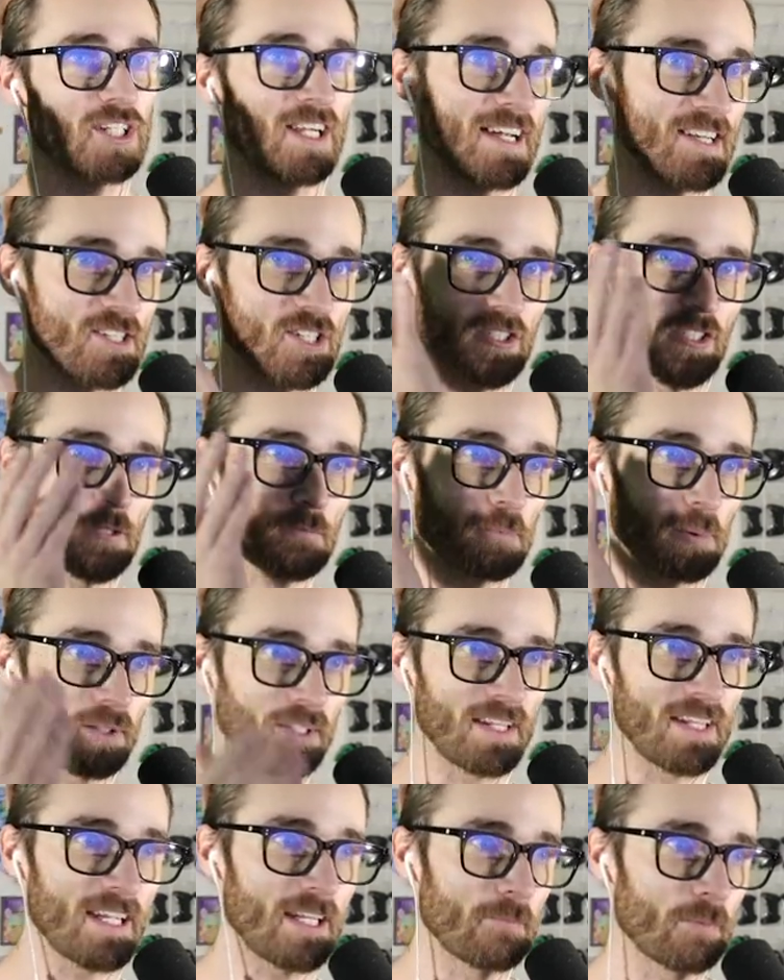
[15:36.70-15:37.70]
I just
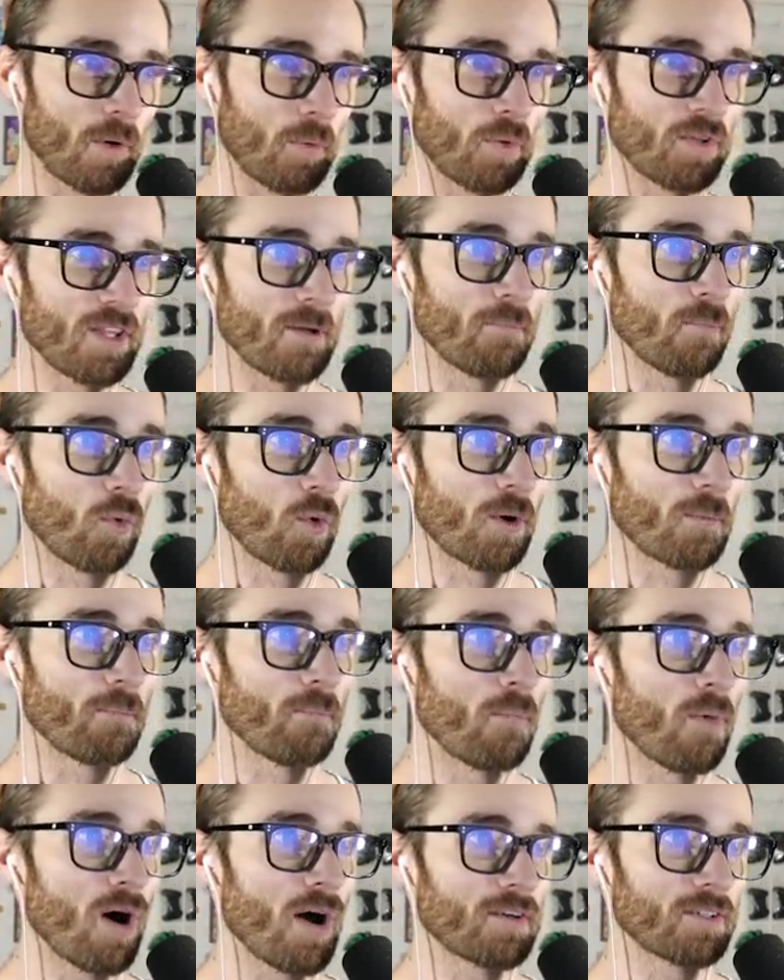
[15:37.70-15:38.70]
played, but with a more
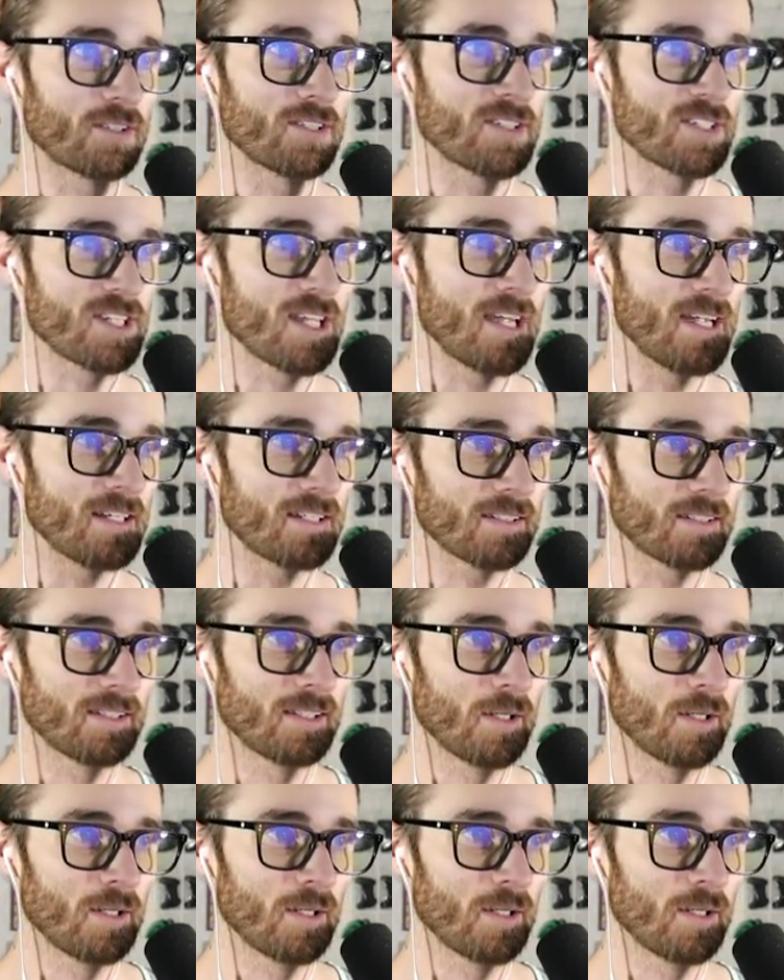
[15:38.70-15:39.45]
modern take.